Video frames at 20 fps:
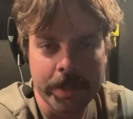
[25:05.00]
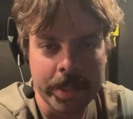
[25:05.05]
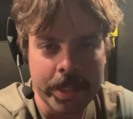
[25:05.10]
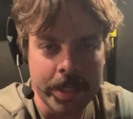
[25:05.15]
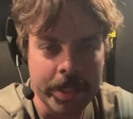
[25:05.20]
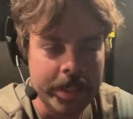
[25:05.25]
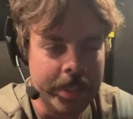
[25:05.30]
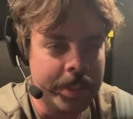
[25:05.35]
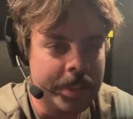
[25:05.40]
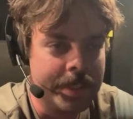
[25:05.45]
it.
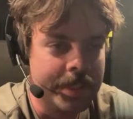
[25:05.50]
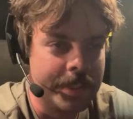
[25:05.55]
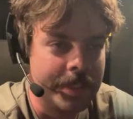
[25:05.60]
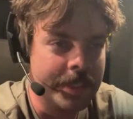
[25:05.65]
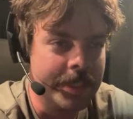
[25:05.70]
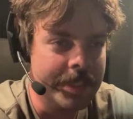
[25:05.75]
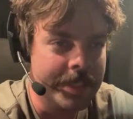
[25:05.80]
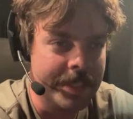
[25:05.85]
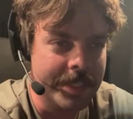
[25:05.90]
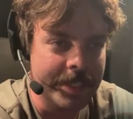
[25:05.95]
He's
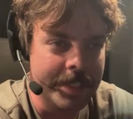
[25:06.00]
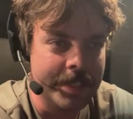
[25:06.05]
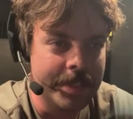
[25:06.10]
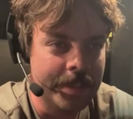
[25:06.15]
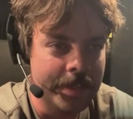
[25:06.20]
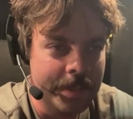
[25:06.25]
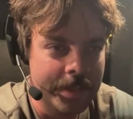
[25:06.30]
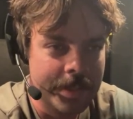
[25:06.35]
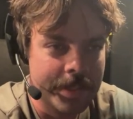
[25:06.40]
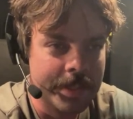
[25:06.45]
the
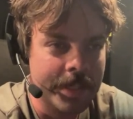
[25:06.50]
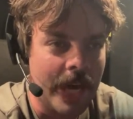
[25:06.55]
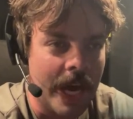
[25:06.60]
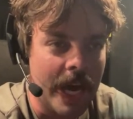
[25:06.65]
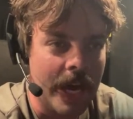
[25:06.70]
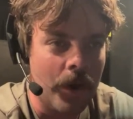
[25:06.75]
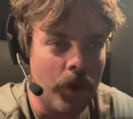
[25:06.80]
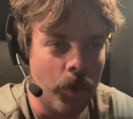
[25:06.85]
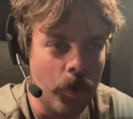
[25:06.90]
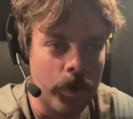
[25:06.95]

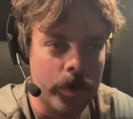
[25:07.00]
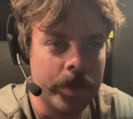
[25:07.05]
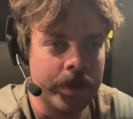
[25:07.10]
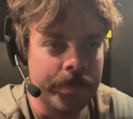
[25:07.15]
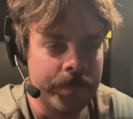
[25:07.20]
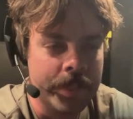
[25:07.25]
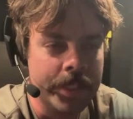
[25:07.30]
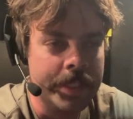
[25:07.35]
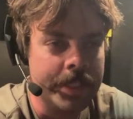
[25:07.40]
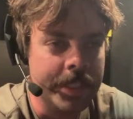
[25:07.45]
Scott Horton
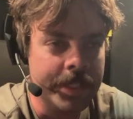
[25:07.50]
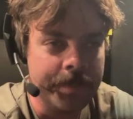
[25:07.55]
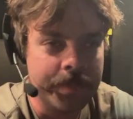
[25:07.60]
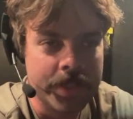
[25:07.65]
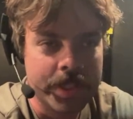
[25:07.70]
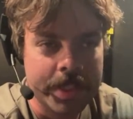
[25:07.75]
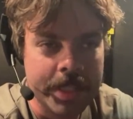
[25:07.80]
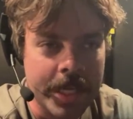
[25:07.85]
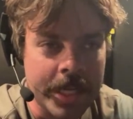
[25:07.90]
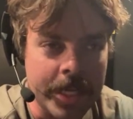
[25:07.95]
of the deep
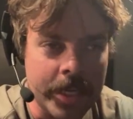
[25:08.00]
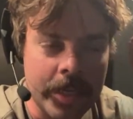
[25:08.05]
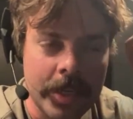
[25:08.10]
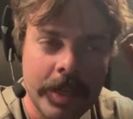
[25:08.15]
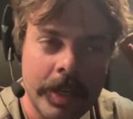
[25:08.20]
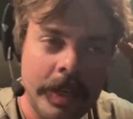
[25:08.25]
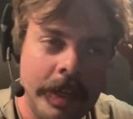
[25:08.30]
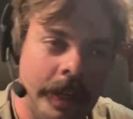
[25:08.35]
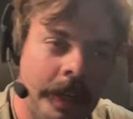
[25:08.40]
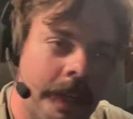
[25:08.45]
state.
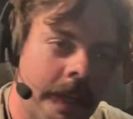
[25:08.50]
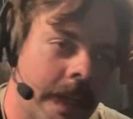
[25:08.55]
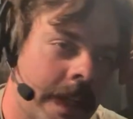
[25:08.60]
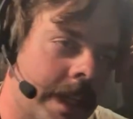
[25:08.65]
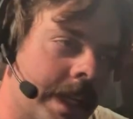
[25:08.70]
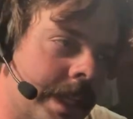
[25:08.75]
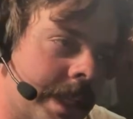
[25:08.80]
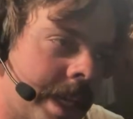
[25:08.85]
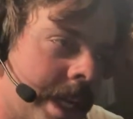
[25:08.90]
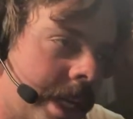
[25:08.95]

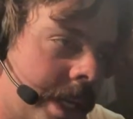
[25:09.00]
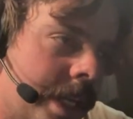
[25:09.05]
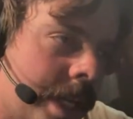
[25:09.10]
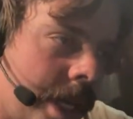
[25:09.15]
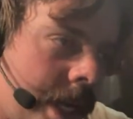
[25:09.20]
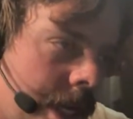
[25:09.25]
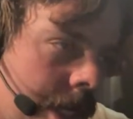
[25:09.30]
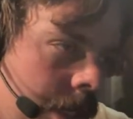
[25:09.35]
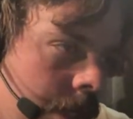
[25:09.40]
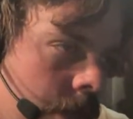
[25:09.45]
Like that
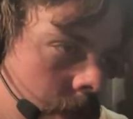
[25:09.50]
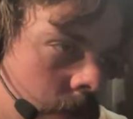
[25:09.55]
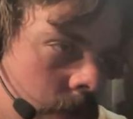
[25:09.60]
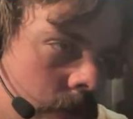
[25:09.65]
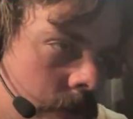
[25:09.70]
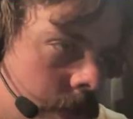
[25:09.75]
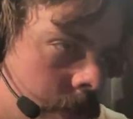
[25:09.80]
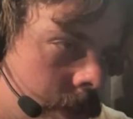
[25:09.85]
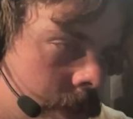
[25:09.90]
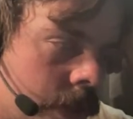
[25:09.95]
guy
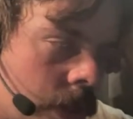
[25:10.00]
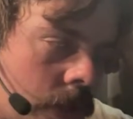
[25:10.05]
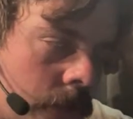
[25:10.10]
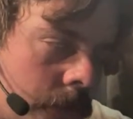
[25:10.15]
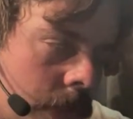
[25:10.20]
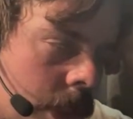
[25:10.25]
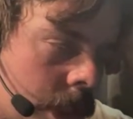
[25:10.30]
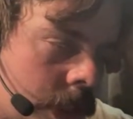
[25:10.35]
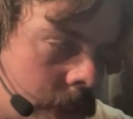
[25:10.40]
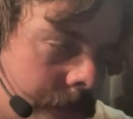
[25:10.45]
knows so
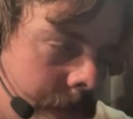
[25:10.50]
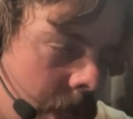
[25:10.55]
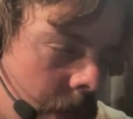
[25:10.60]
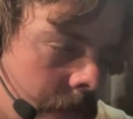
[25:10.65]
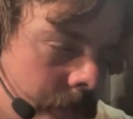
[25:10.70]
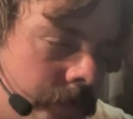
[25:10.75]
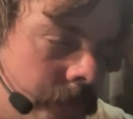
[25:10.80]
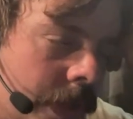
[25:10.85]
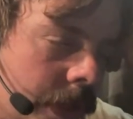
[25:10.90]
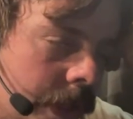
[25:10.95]
much
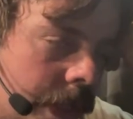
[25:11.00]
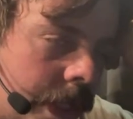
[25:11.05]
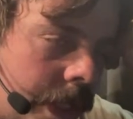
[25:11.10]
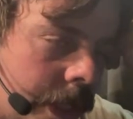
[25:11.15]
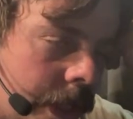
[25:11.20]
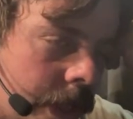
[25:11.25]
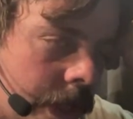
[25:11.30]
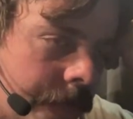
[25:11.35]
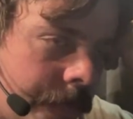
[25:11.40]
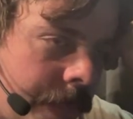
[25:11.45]
about
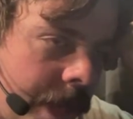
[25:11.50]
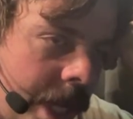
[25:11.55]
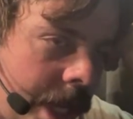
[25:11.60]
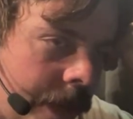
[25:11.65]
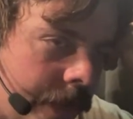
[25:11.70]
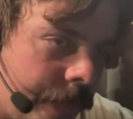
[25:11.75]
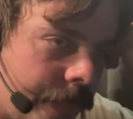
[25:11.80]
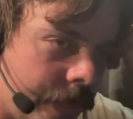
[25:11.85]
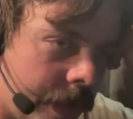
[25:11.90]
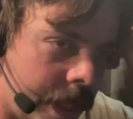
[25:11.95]
billionaire
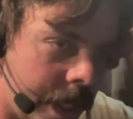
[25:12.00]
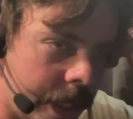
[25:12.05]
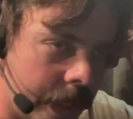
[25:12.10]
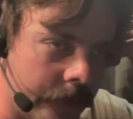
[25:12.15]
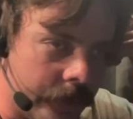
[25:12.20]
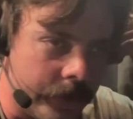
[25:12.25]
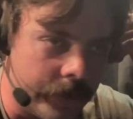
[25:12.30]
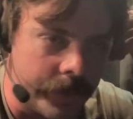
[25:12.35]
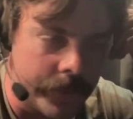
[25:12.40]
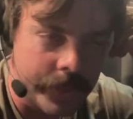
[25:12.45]

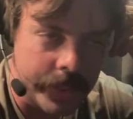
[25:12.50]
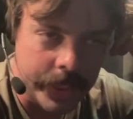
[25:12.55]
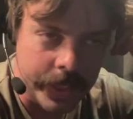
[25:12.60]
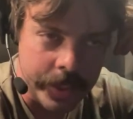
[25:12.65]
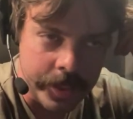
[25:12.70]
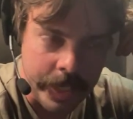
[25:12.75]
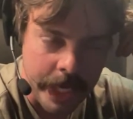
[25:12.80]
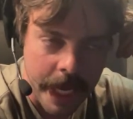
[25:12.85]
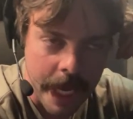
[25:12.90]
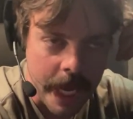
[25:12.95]
pedophiles
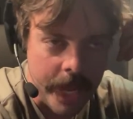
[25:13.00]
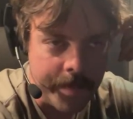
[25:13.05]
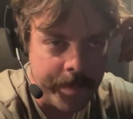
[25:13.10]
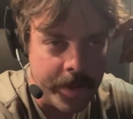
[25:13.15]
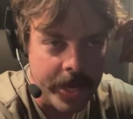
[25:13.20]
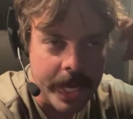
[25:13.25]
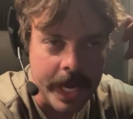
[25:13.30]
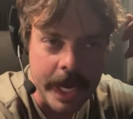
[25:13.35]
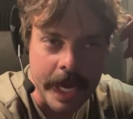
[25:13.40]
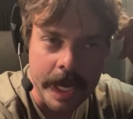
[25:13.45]
and
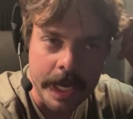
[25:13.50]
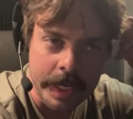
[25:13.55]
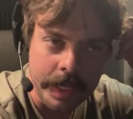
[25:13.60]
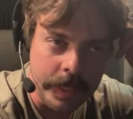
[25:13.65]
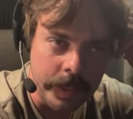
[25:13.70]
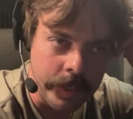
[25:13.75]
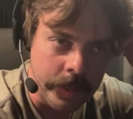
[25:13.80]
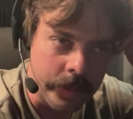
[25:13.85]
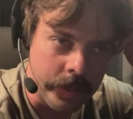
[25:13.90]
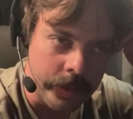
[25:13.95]
APAC
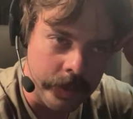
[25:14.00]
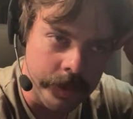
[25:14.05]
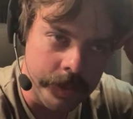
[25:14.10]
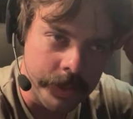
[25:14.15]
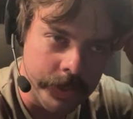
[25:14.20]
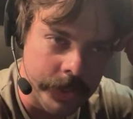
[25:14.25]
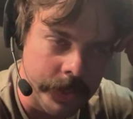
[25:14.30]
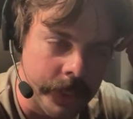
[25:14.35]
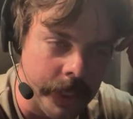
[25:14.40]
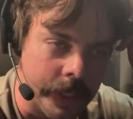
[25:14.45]
and
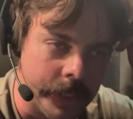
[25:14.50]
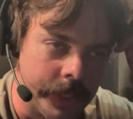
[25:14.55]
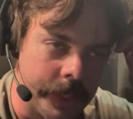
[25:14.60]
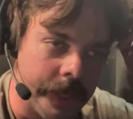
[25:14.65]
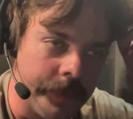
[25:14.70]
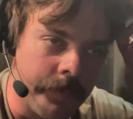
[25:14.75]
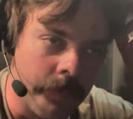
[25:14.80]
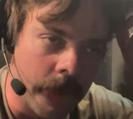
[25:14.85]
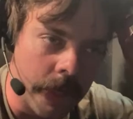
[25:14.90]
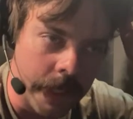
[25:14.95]

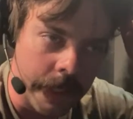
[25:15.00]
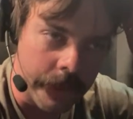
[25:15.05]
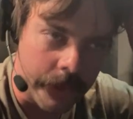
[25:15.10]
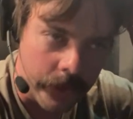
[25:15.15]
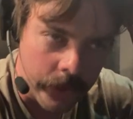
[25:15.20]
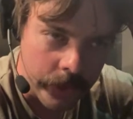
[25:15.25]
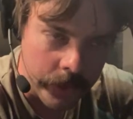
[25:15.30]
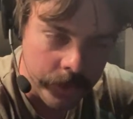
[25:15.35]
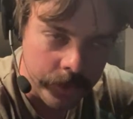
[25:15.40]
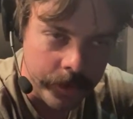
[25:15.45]
disgusting money
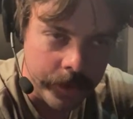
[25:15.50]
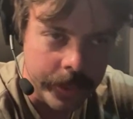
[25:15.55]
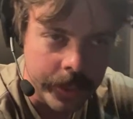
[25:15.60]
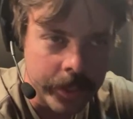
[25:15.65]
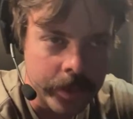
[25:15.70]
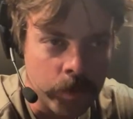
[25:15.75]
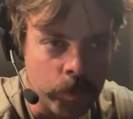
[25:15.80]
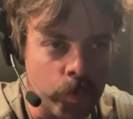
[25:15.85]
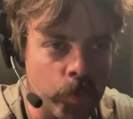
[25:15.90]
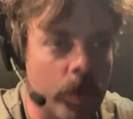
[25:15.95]
laundering
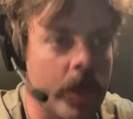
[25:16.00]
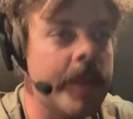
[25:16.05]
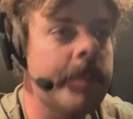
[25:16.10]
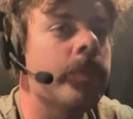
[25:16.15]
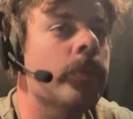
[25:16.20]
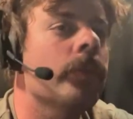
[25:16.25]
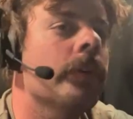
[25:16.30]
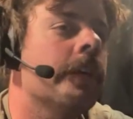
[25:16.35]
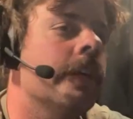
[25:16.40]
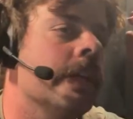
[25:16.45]
and rape
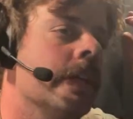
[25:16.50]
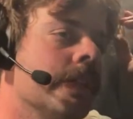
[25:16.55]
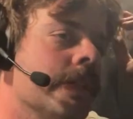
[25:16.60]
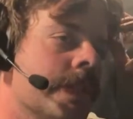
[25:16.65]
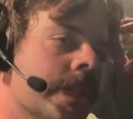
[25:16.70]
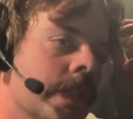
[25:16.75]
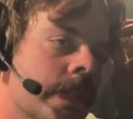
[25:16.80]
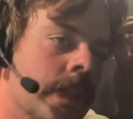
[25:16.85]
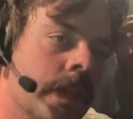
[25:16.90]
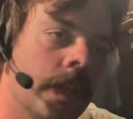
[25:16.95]

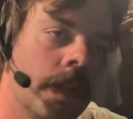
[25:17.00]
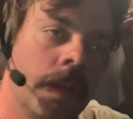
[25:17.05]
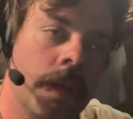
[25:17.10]
rings and